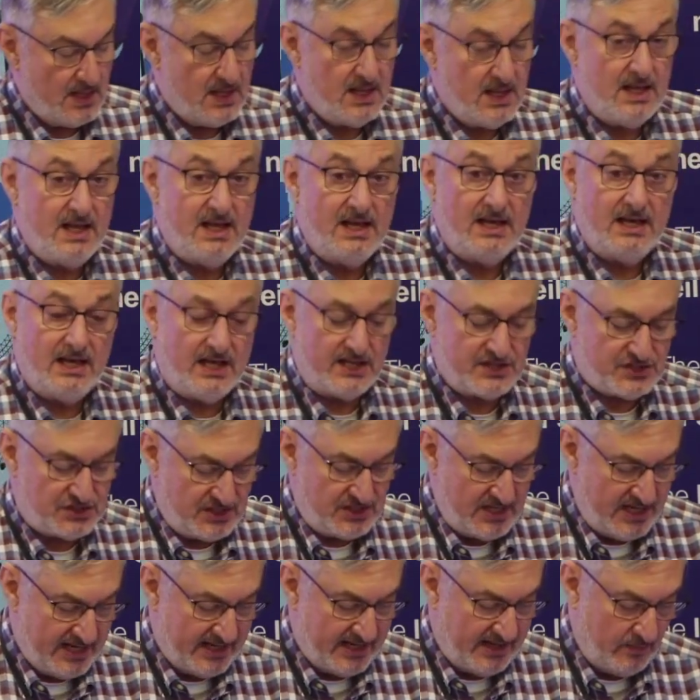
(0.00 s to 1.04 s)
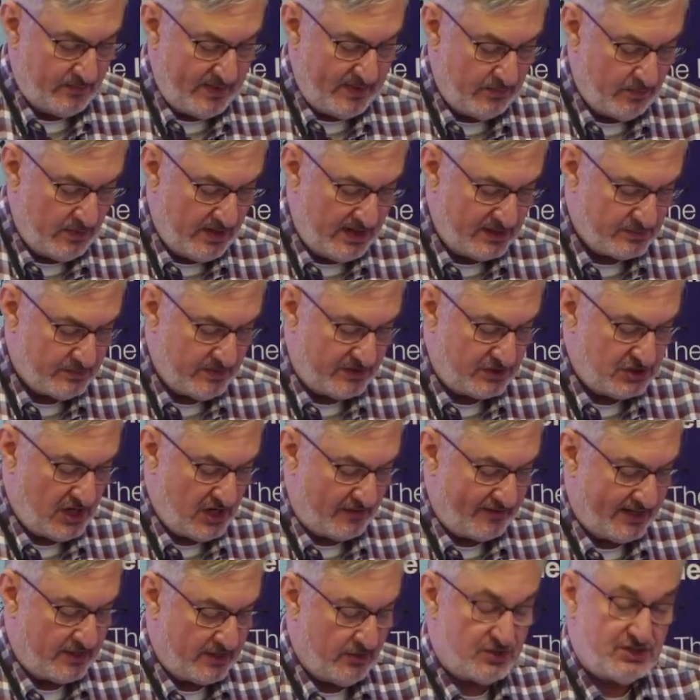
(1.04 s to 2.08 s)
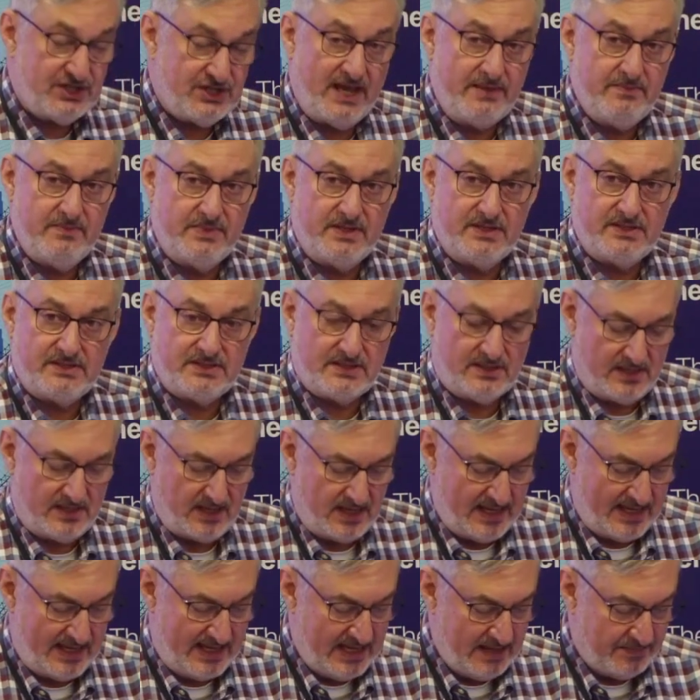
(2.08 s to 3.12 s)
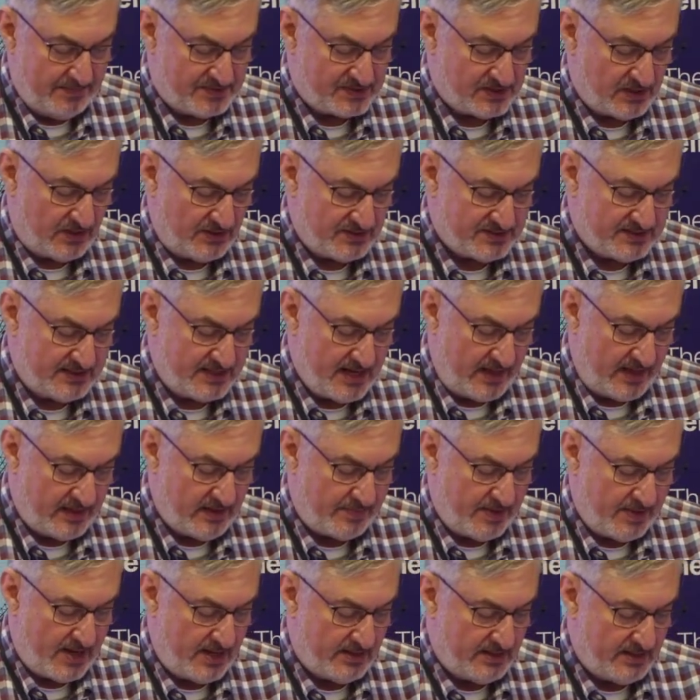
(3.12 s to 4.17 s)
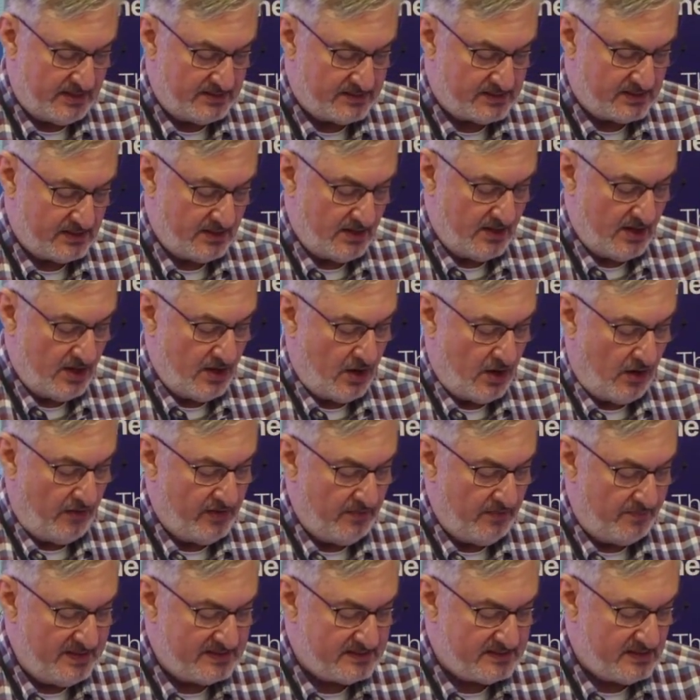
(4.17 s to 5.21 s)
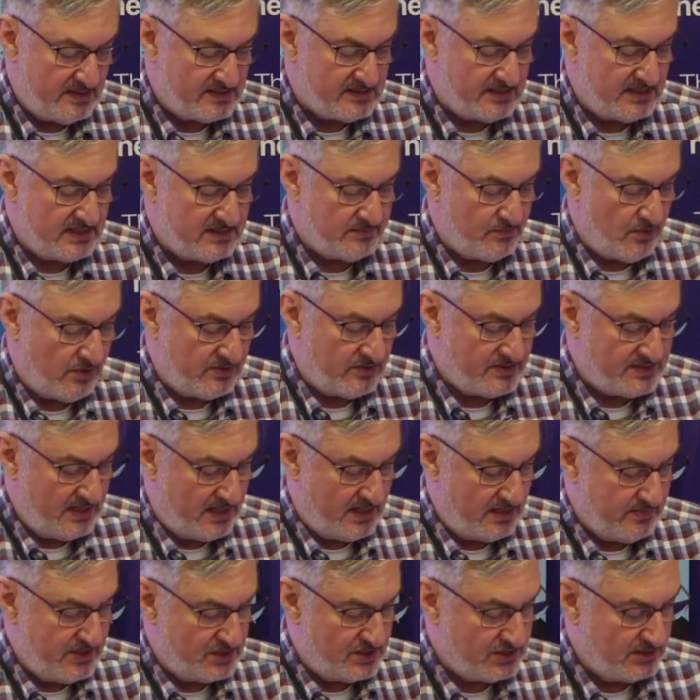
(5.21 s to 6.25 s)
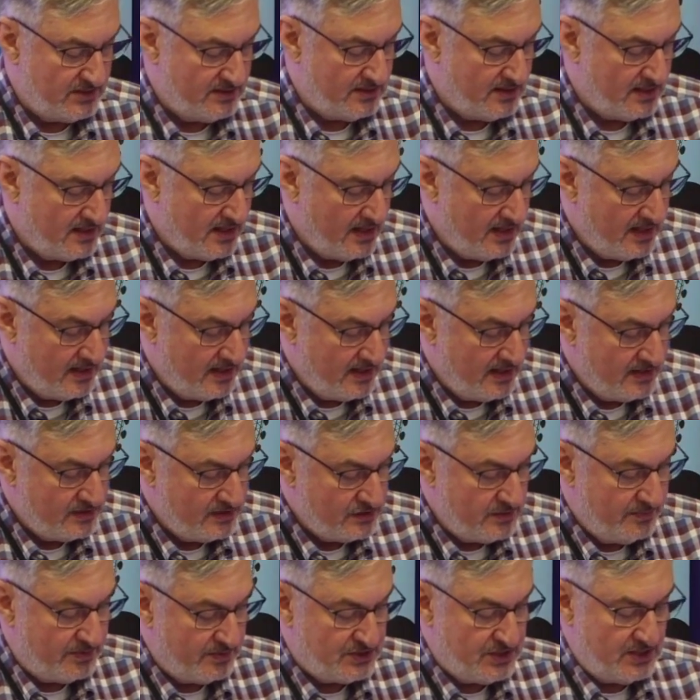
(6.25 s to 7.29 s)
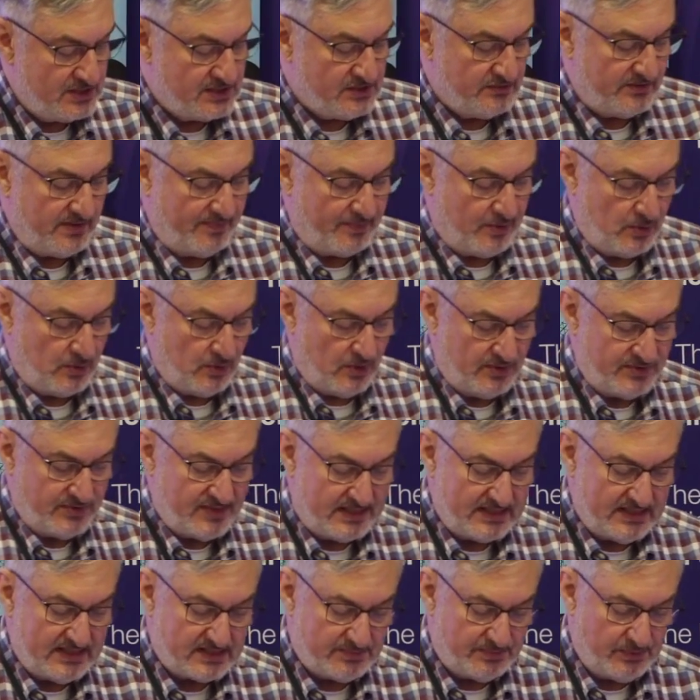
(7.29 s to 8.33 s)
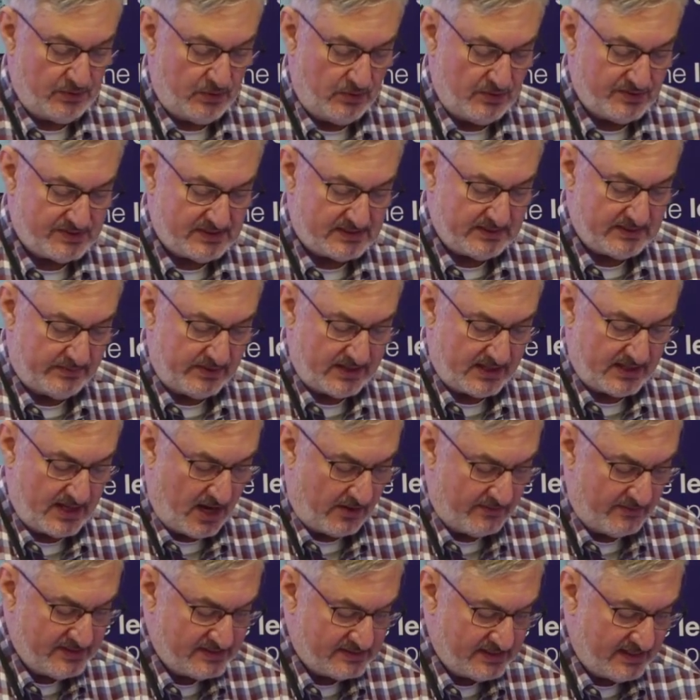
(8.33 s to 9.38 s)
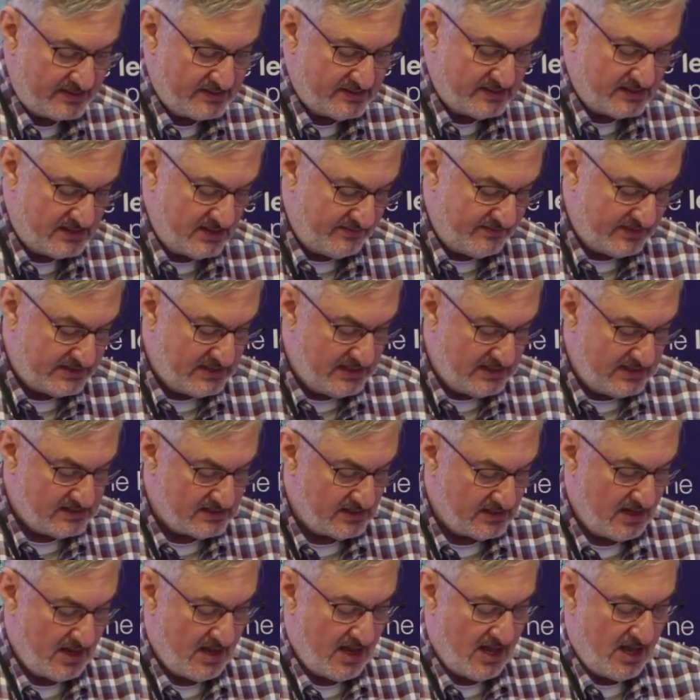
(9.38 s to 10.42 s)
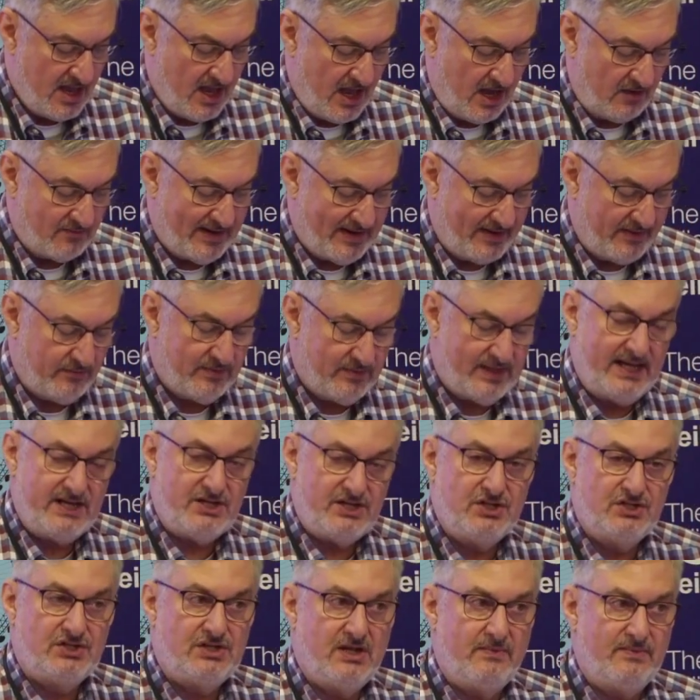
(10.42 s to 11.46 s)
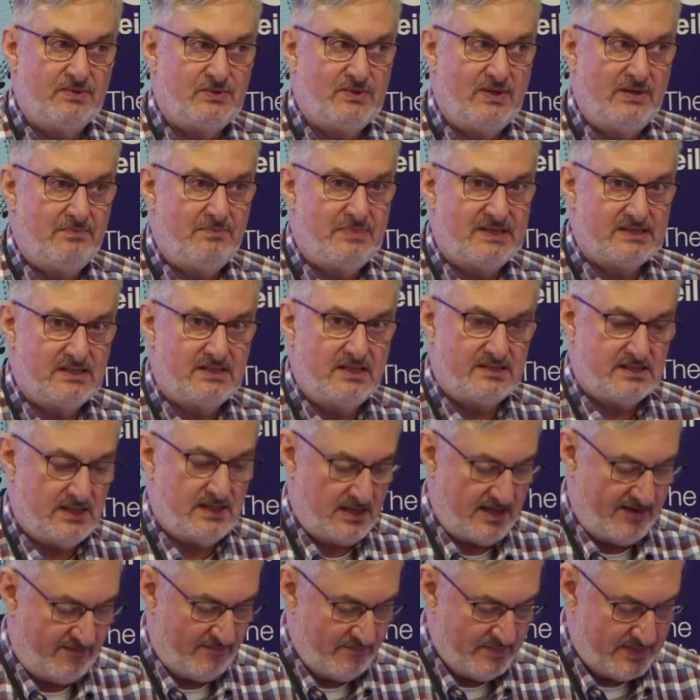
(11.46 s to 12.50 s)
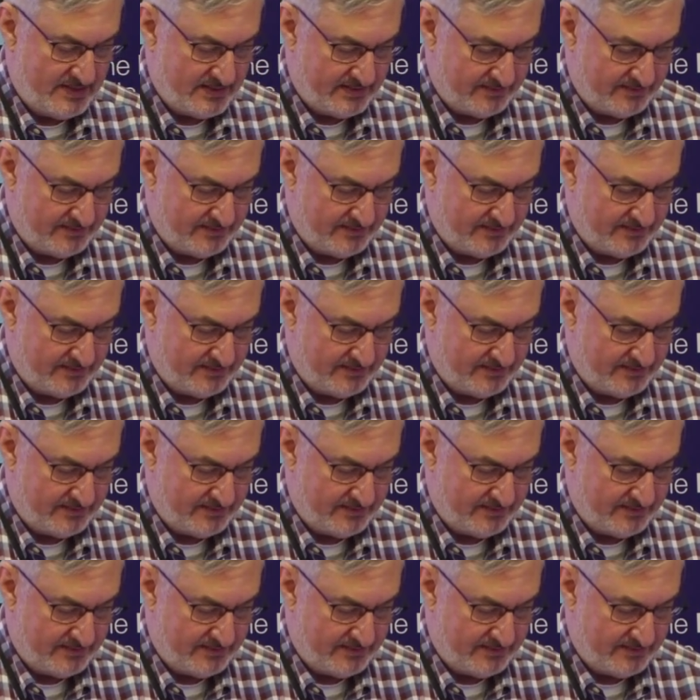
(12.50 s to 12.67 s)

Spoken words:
Last year, we worked with Jericho Chambers, Ipsos and other partners on the Business and Democracy Commission to produce a report that explores some of the current sensitivities around the relationship between business and government.